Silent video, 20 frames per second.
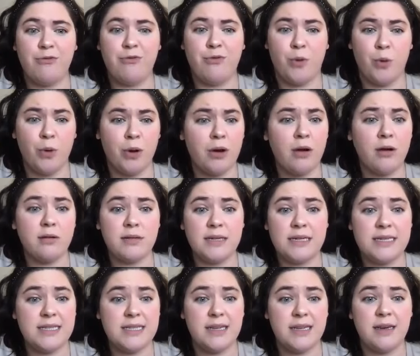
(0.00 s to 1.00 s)
for a
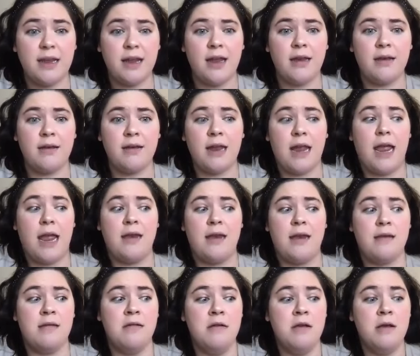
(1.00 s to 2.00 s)
reason
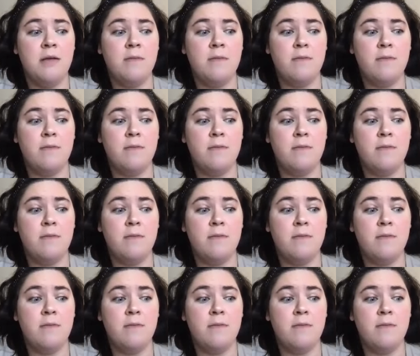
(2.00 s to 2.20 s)
and